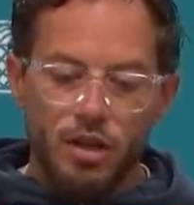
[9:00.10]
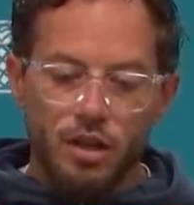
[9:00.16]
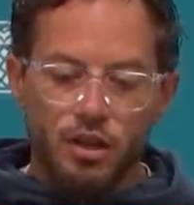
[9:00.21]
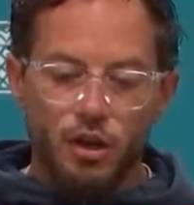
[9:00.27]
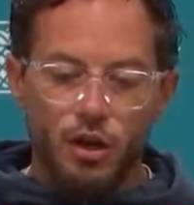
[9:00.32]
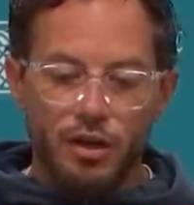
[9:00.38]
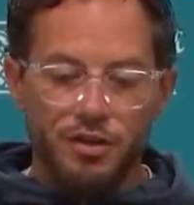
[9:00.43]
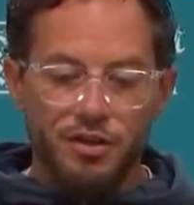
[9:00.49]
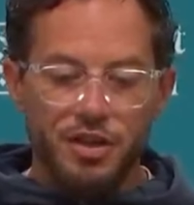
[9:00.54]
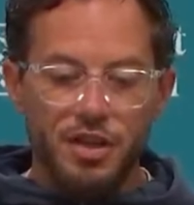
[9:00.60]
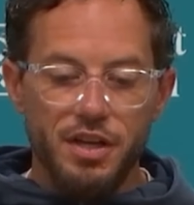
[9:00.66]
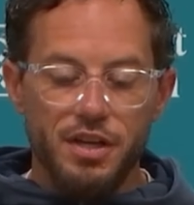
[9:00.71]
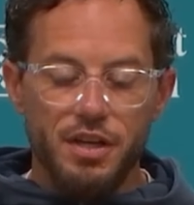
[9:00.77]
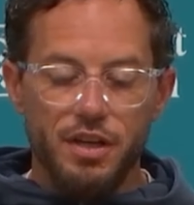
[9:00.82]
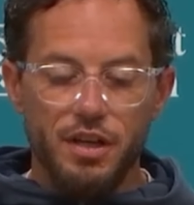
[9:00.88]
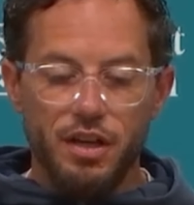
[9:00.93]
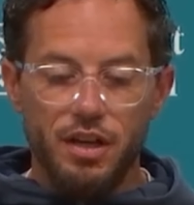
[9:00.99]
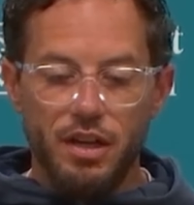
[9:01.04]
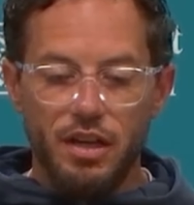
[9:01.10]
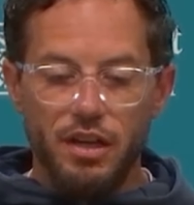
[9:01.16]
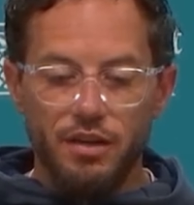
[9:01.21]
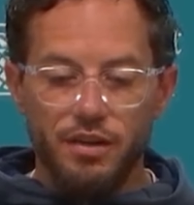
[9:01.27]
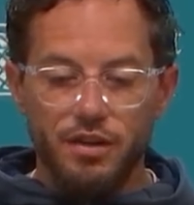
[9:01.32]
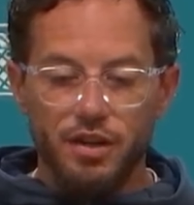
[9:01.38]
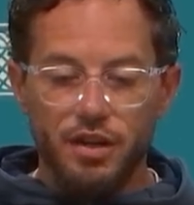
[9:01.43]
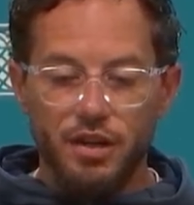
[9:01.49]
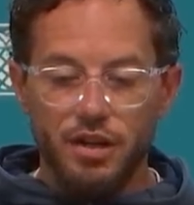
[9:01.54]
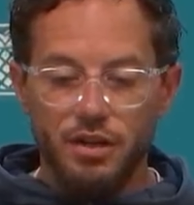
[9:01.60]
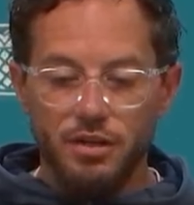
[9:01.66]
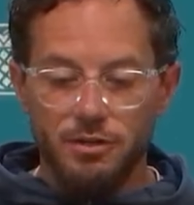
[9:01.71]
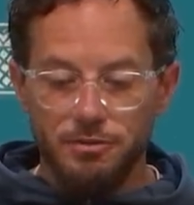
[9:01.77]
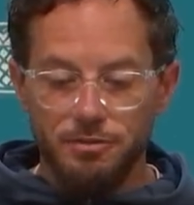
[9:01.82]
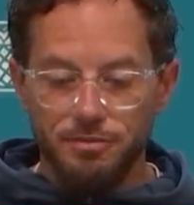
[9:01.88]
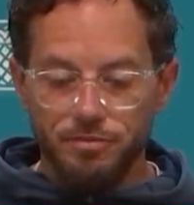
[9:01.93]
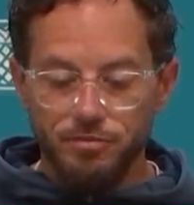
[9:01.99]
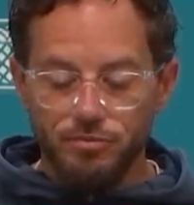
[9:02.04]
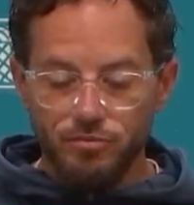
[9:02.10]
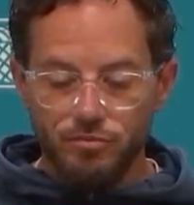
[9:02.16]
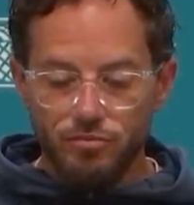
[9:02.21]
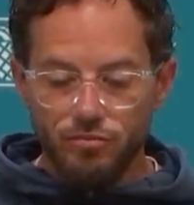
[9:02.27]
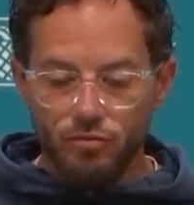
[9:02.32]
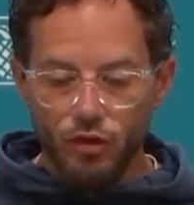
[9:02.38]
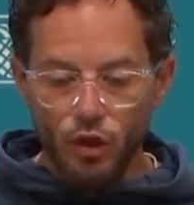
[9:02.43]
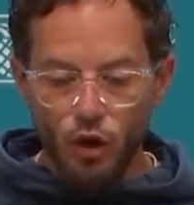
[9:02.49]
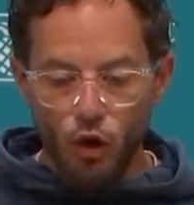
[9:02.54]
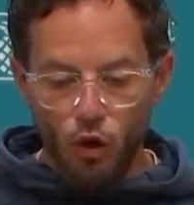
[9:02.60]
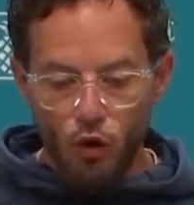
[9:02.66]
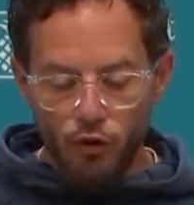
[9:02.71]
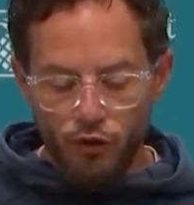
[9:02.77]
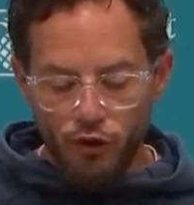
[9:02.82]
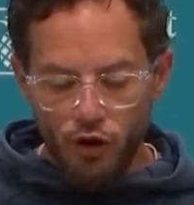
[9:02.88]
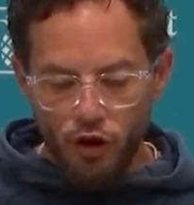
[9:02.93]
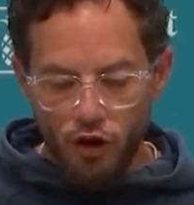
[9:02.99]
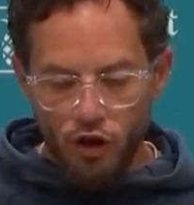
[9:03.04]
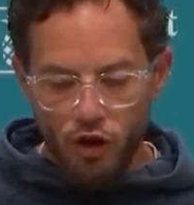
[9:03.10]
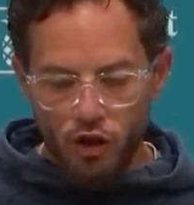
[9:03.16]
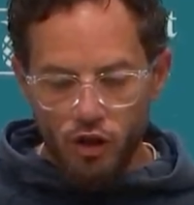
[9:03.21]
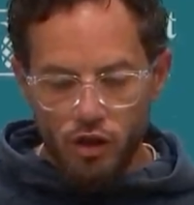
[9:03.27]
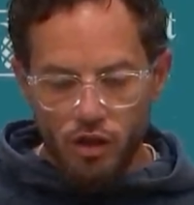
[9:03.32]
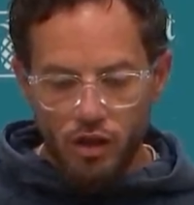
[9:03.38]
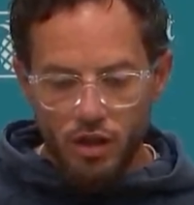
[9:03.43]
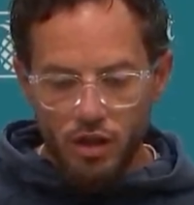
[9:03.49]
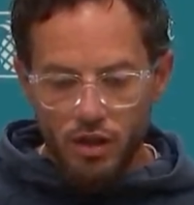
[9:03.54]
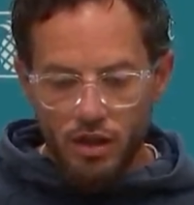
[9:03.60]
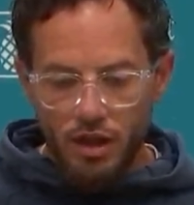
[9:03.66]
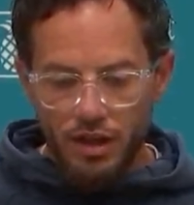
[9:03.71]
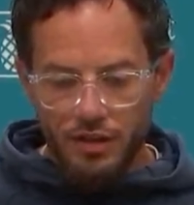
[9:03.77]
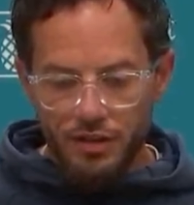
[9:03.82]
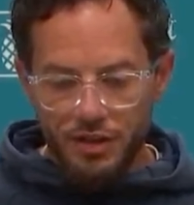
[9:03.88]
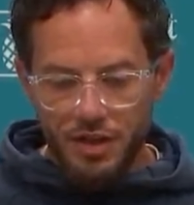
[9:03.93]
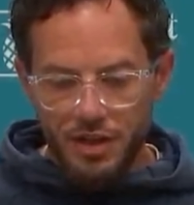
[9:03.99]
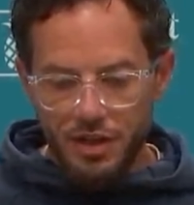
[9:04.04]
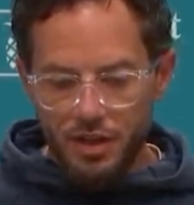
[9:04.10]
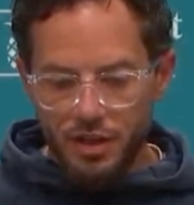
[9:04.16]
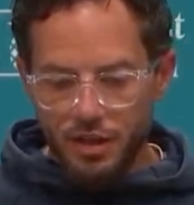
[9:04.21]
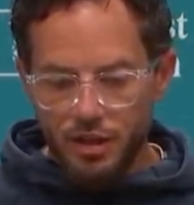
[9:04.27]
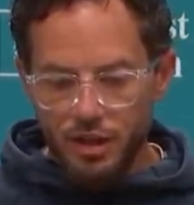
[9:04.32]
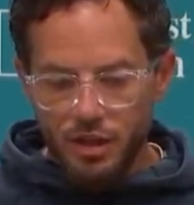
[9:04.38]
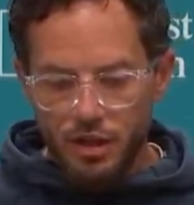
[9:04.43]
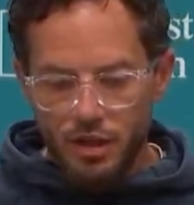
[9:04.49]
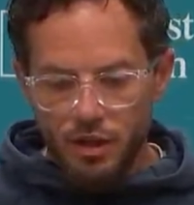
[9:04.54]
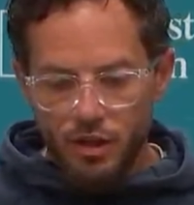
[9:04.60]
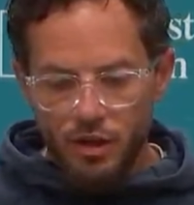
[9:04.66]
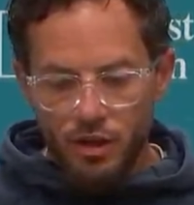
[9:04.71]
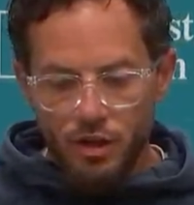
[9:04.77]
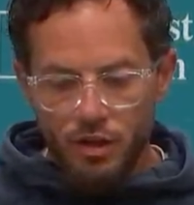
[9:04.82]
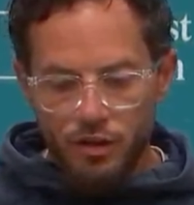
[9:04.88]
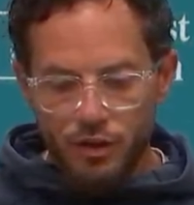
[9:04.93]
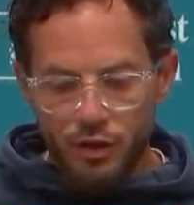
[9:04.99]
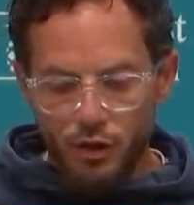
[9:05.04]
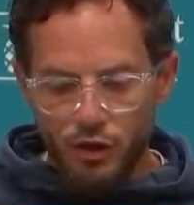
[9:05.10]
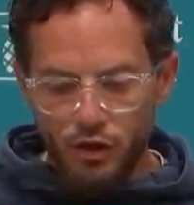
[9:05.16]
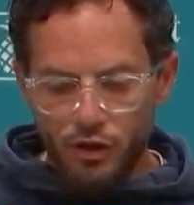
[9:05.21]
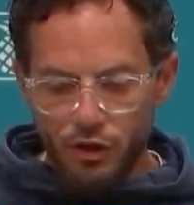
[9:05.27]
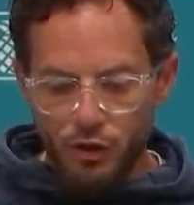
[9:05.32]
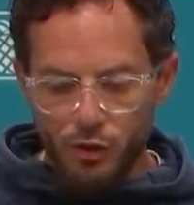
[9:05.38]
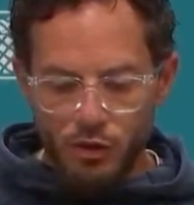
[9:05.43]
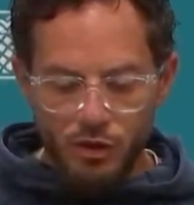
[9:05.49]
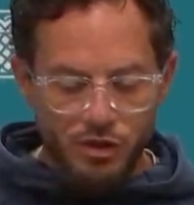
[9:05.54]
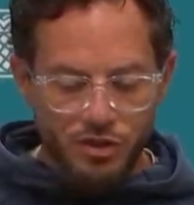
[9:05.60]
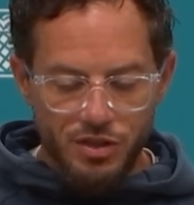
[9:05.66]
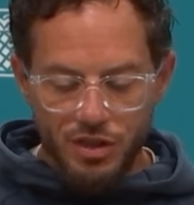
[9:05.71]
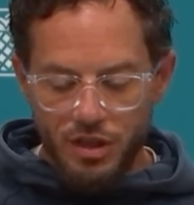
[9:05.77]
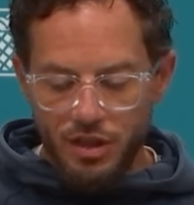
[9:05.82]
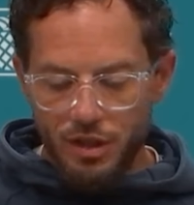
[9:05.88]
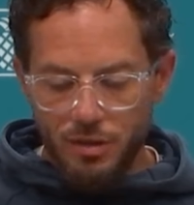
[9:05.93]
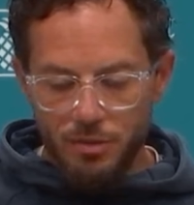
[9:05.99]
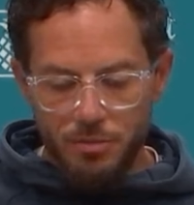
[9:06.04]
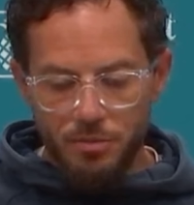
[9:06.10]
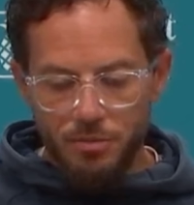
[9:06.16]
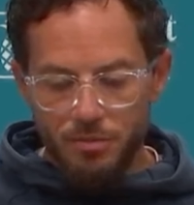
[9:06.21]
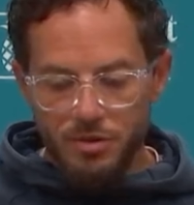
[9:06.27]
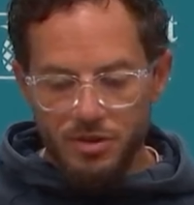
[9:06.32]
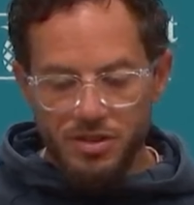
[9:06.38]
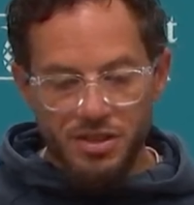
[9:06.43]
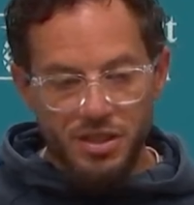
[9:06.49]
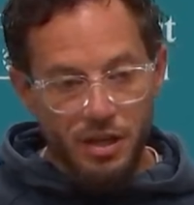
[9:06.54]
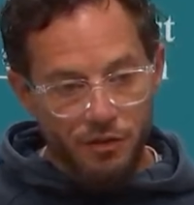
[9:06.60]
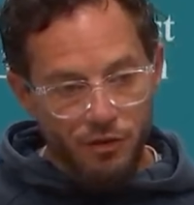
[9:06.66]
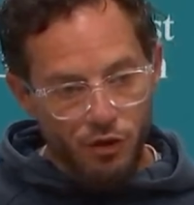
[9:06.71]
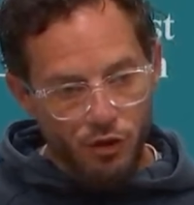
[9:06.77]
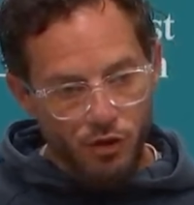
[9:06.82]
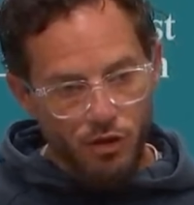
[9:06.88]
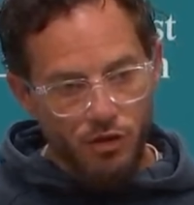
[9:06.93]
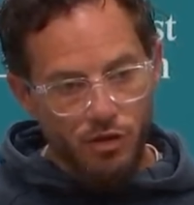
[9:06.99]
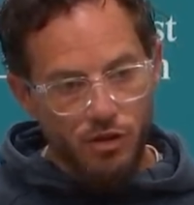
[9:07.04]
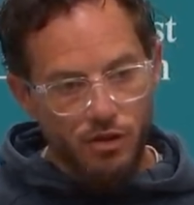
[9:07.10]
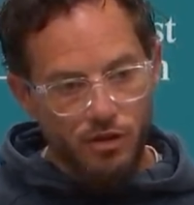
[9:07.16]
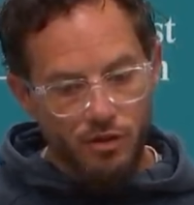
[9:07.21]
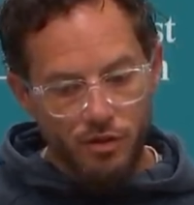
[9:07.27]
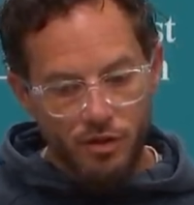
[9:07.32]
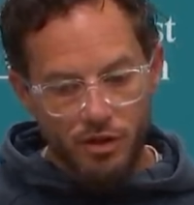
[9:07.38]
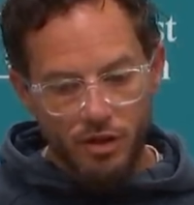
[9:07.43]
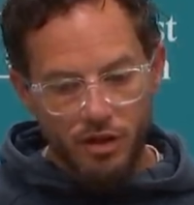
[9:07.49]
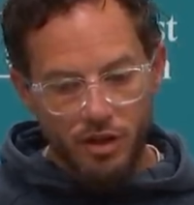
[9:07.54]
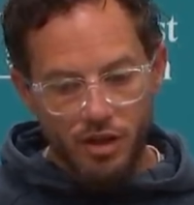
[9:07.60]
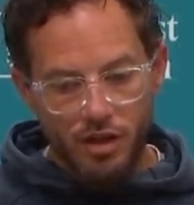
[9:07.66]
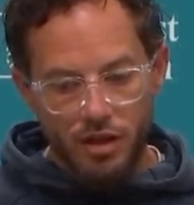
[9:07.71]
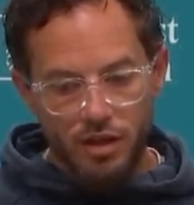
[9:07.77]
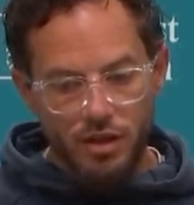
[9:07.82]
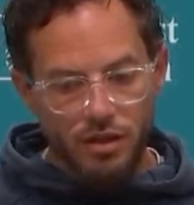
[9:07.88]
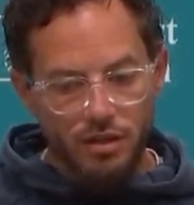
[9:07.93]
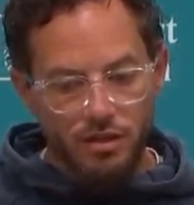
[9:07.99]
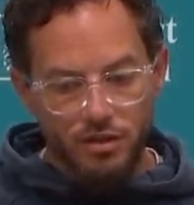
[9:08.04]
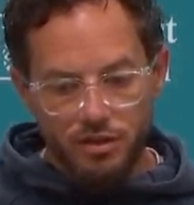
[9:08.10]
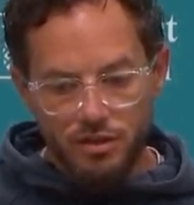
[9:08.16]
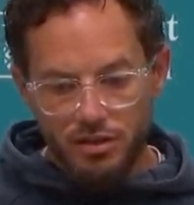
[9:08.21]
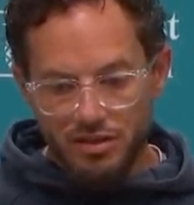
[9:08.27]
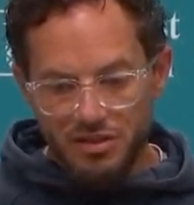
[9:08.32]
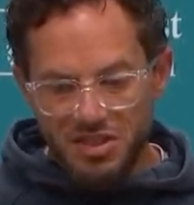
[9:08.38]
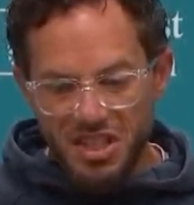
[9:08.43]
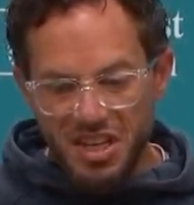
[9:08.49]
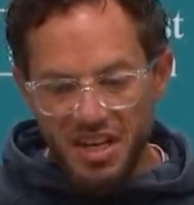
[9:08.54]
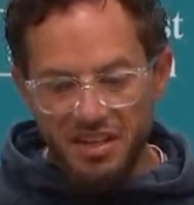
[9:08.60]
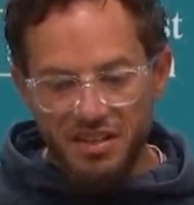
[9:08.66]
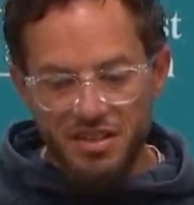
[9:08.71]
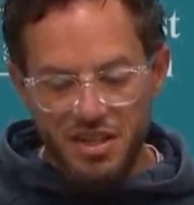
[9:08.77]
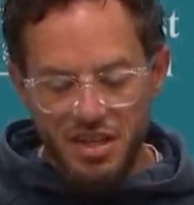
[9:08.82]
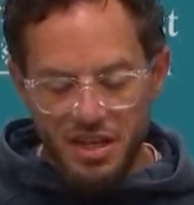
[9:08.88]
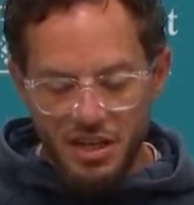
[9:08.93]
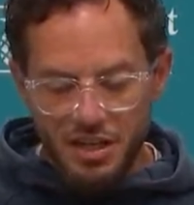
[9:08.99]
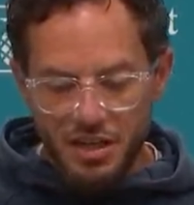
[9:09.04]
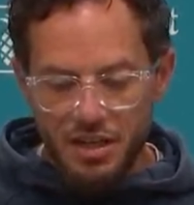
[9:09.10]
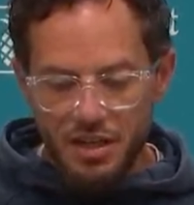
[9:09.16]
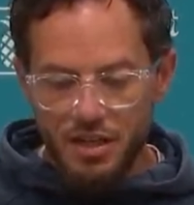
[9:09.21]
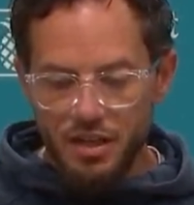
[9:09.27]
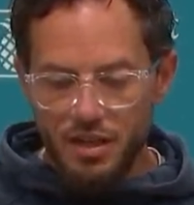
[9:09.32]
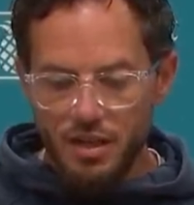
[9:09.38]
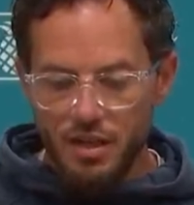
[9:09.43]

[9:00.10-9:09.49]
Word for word: No, I think uh, the overall, I think there there was um, several uh, technique